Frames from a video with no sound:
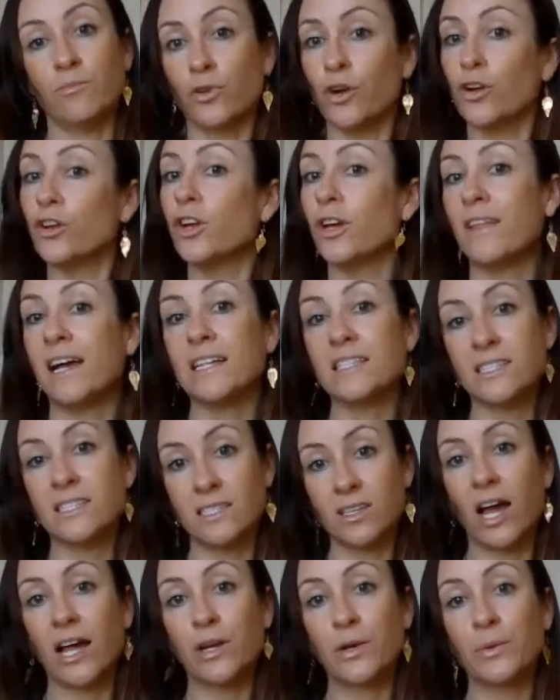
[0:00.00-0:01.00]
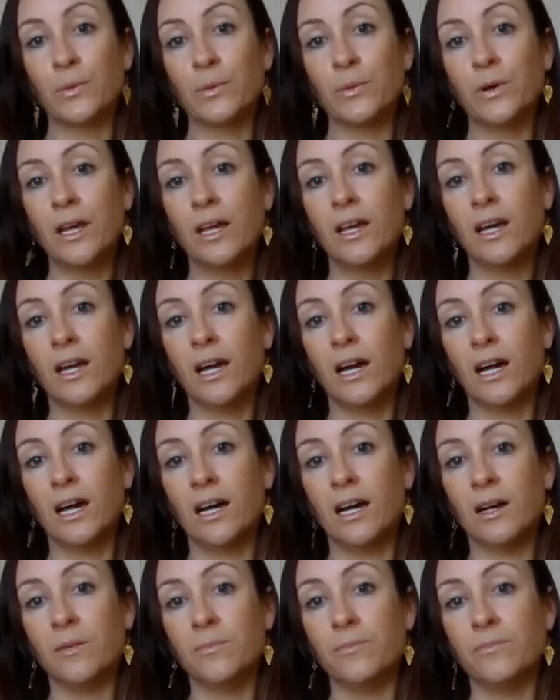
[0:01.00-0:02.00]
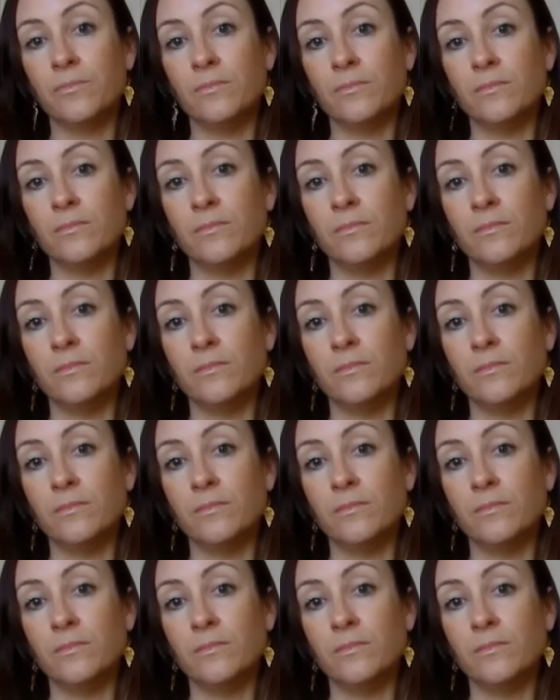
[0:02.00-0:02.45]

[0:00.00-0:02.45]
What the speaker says: broken that cycle, by